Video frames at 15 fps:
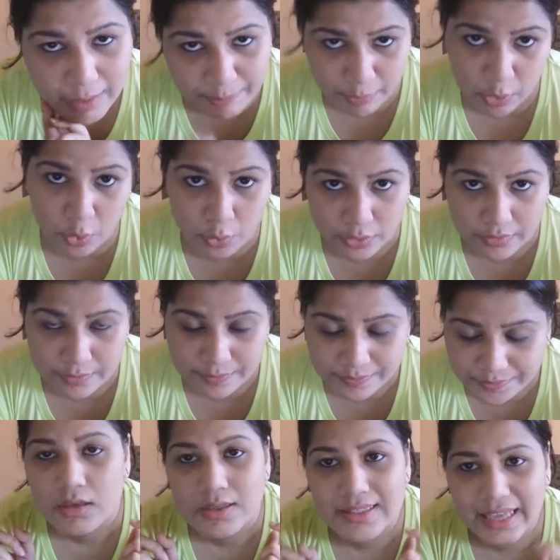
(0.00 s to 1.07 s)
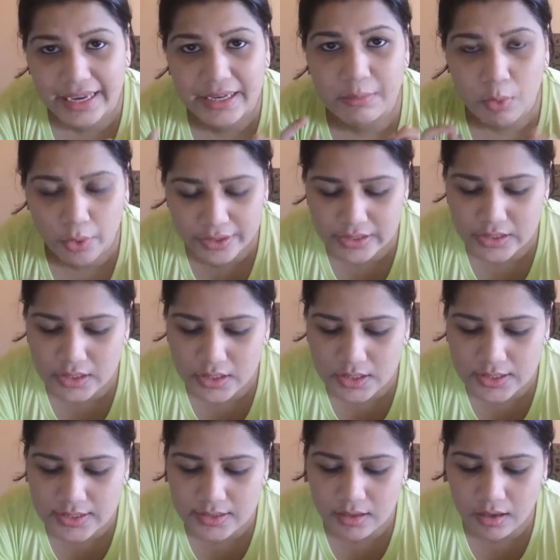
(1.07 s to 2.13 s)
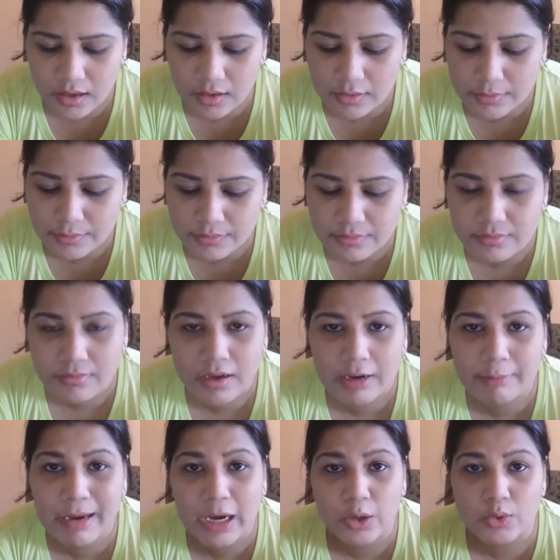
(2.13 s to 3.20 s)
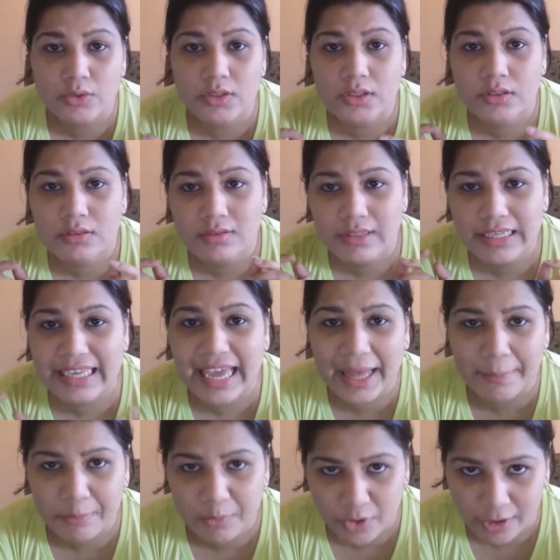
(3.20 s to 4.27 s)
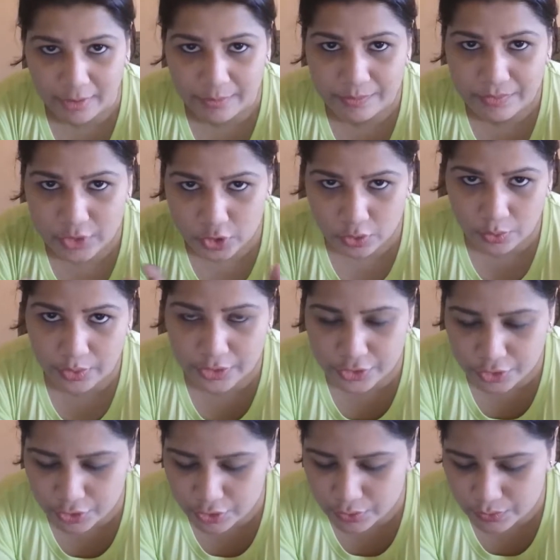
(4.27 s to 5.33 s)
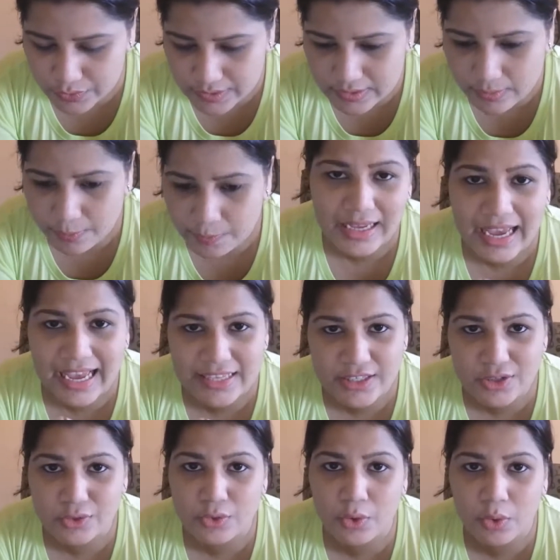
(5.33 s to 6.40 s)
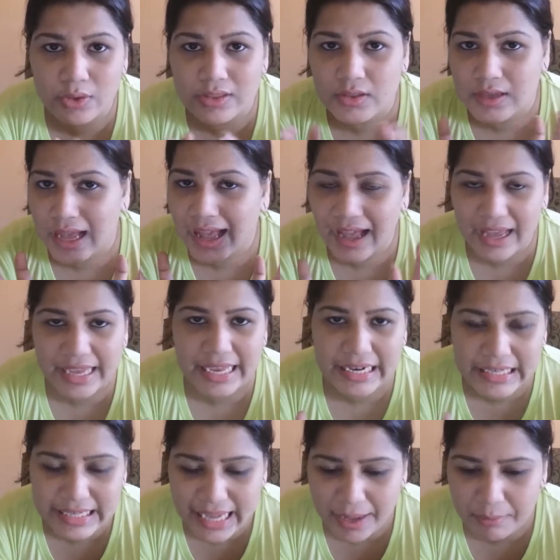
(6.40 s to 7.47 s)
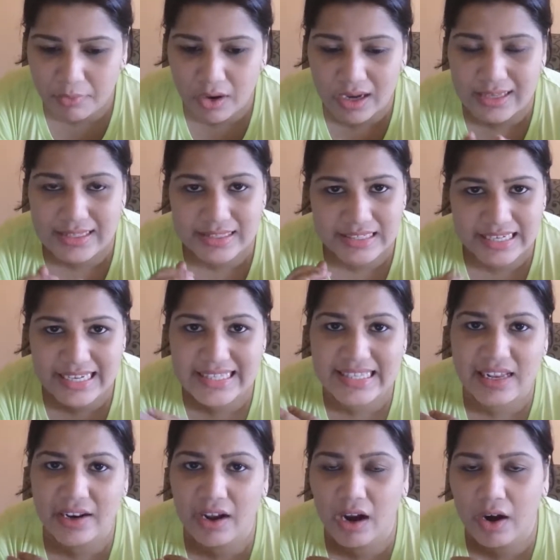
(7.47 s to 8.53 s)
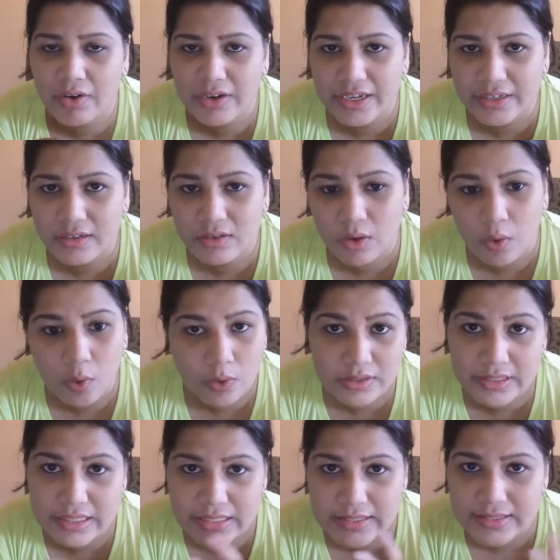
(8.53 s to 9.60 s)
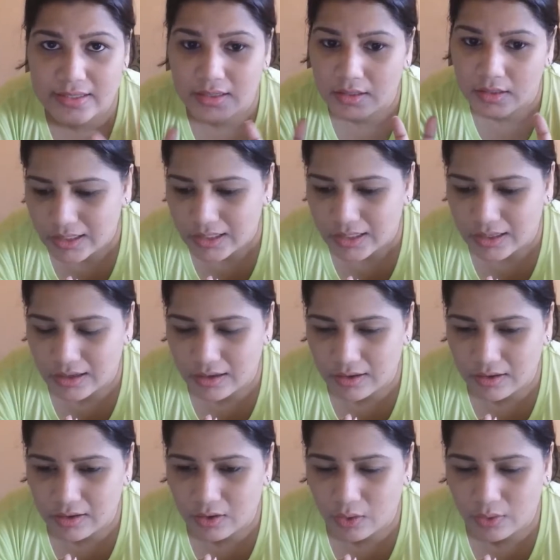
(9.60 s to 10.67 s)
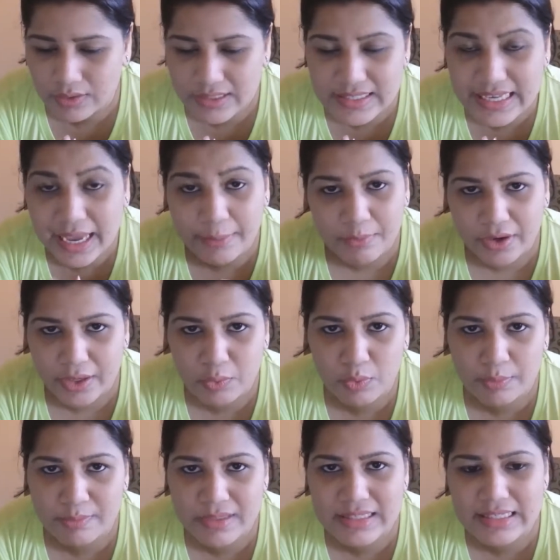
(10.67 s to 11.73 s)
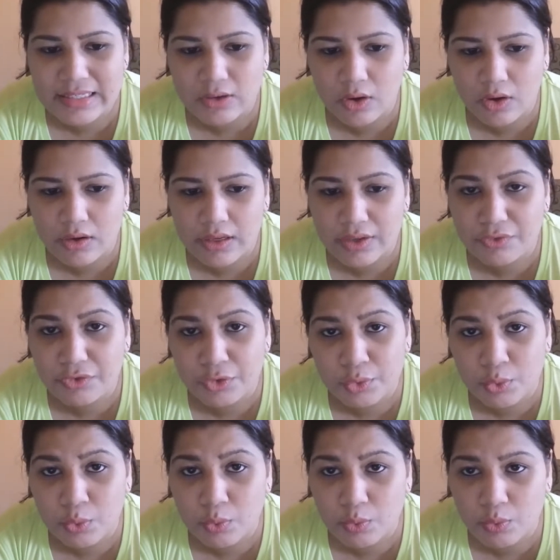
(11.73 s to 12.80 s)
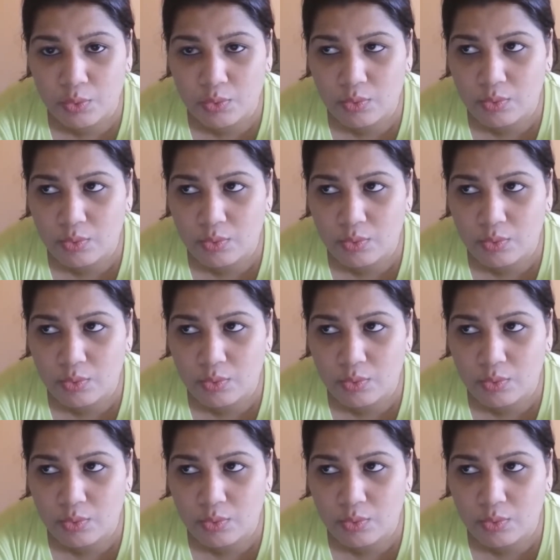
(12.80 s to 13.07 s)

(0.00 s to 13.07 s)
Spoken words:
upload. Second point is about the camera you're going to use. As you know, the high-end cameras, DSLR and all these camera equipments and all, if you